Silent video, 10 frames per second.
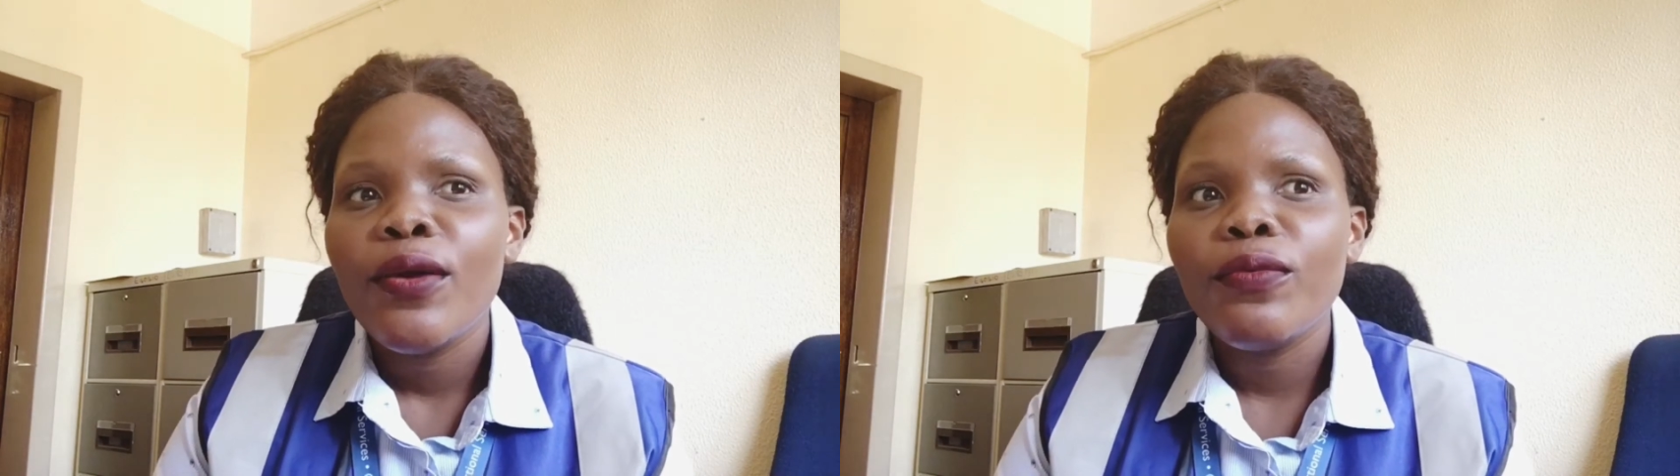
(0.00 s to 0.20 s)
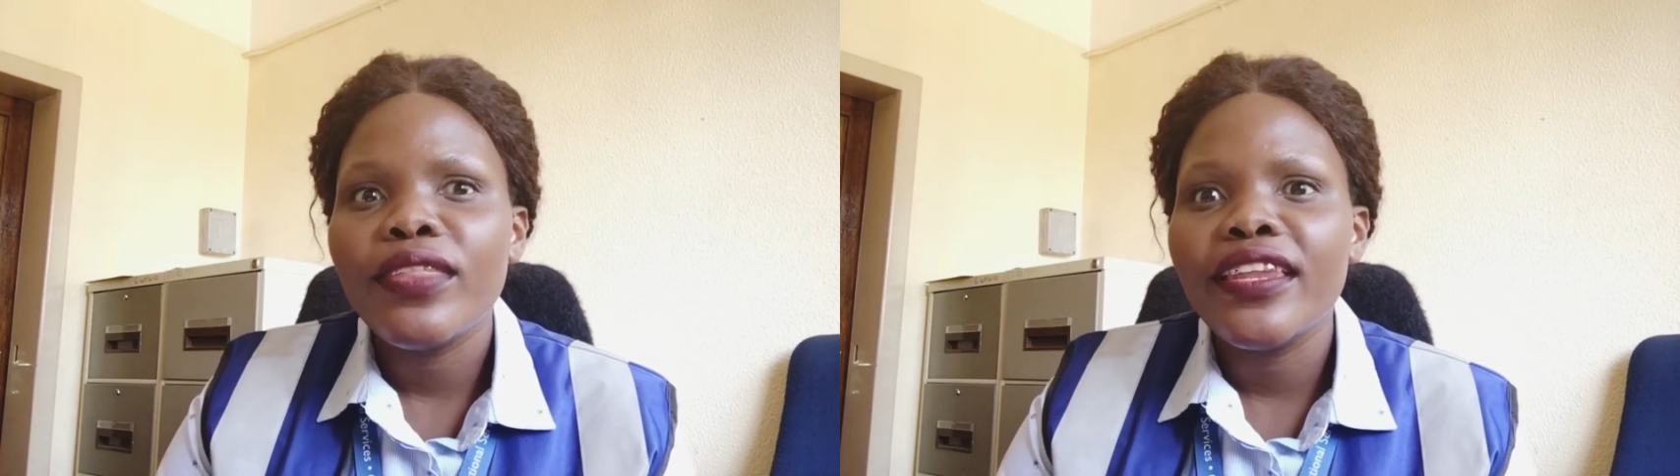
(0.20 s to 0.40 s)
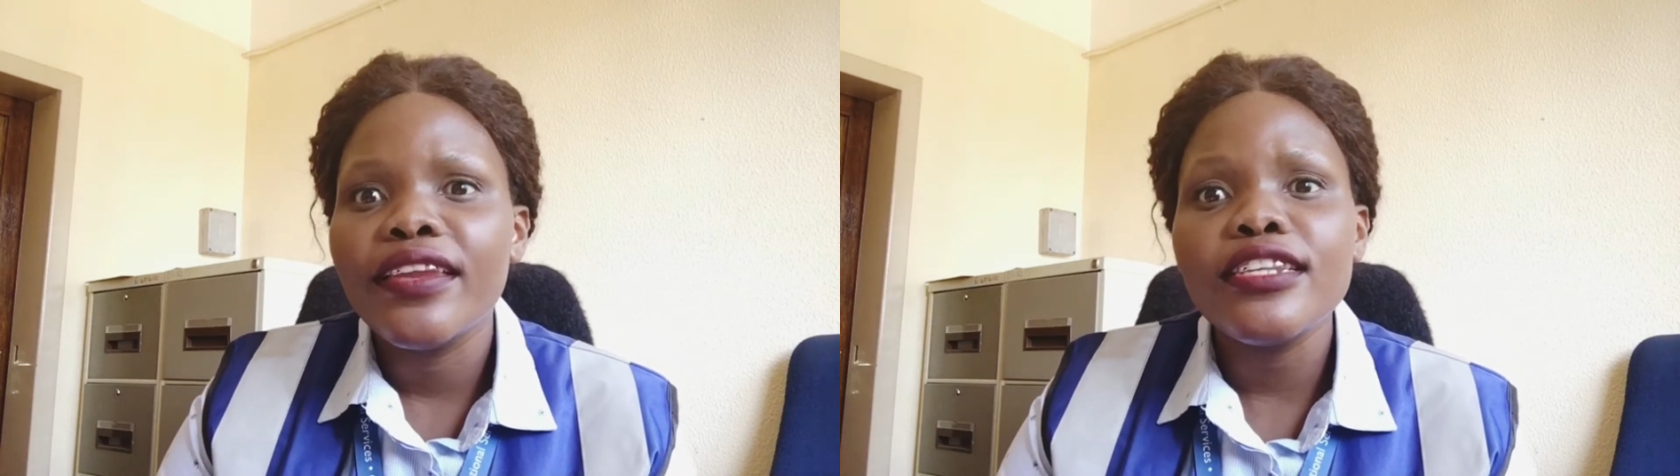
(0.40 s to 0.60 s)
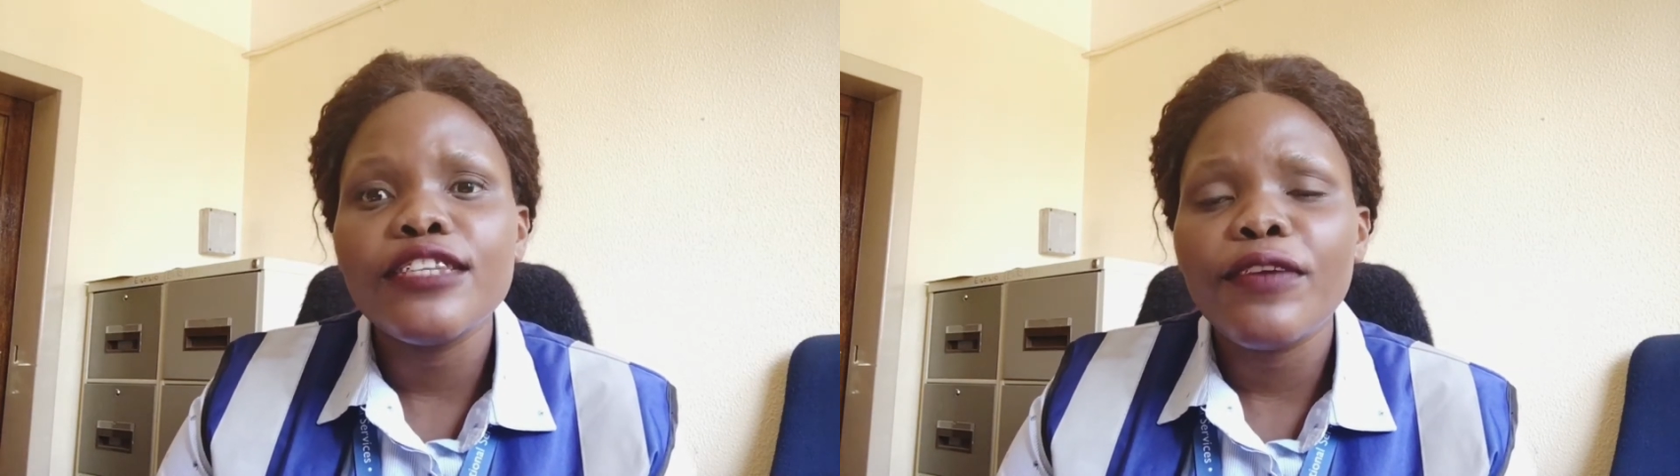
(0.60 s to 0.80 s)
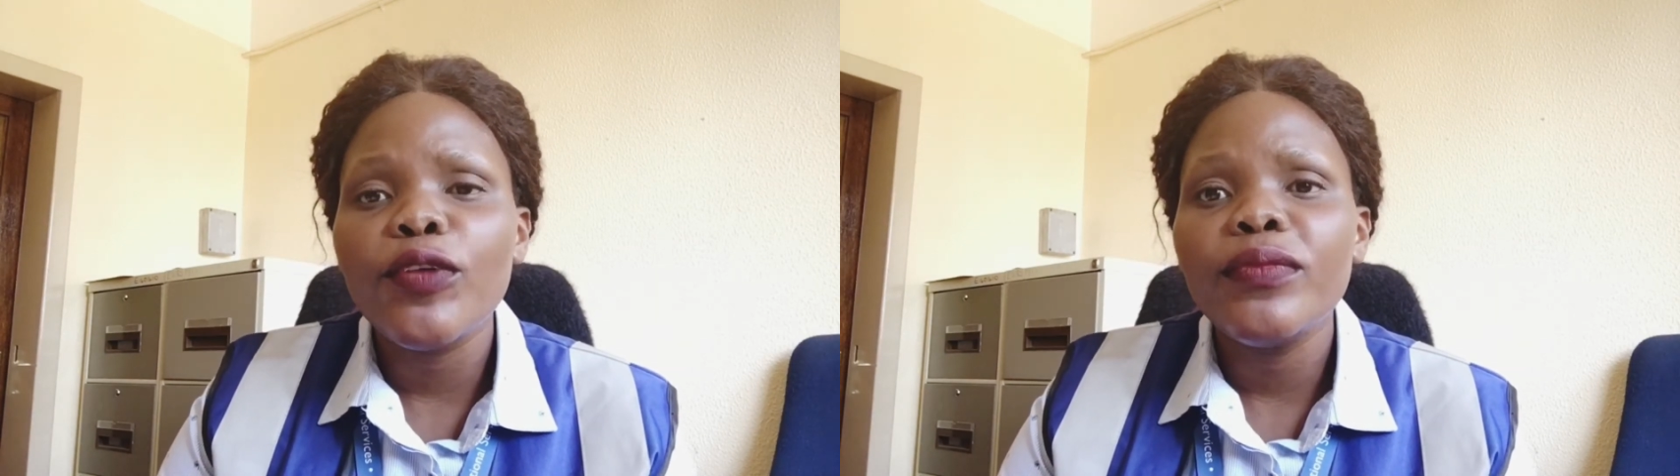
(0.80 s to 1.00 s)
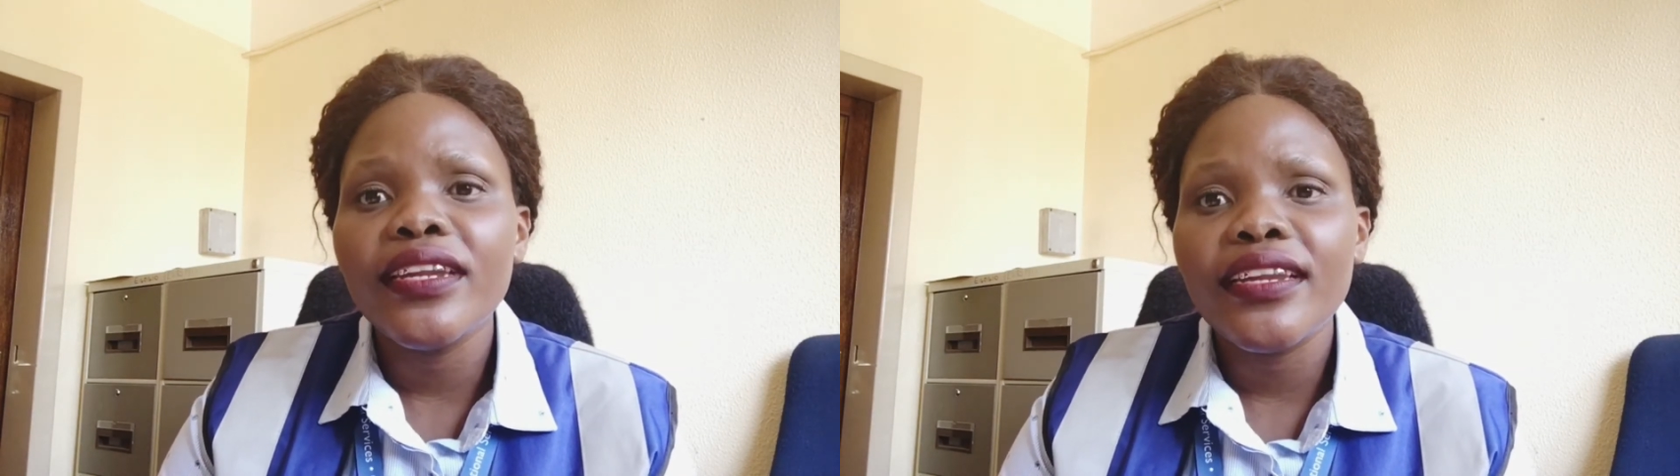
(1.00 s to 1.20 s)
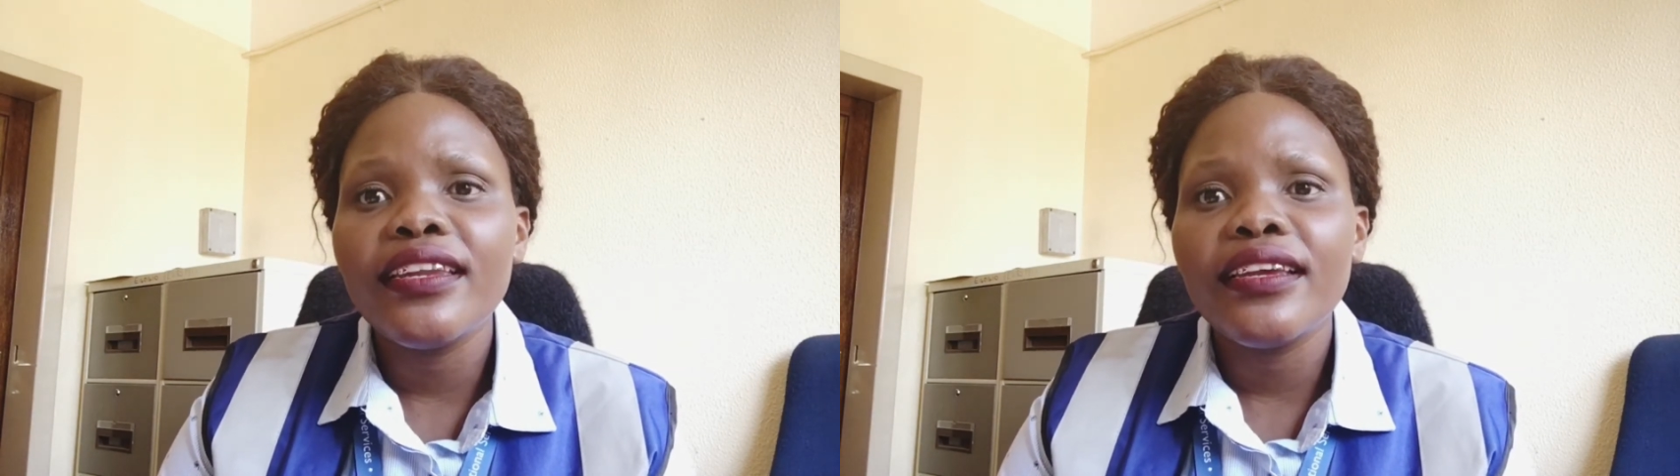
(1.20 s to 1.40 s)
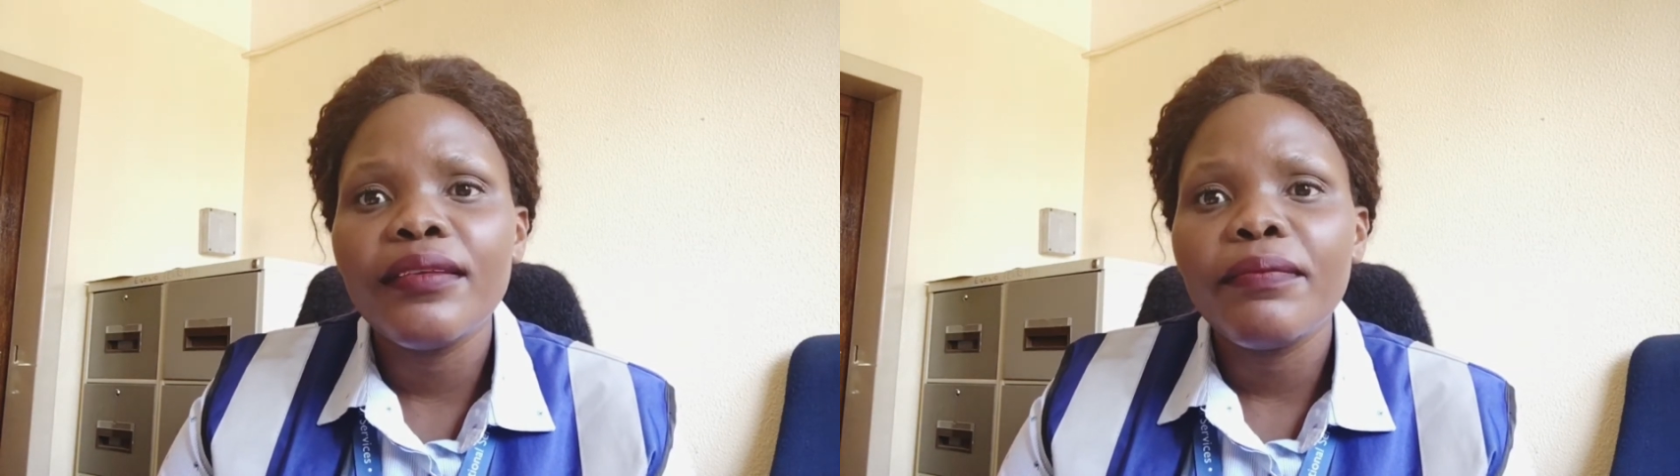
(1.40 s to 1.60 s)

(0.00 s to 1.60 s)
the nurse found me reading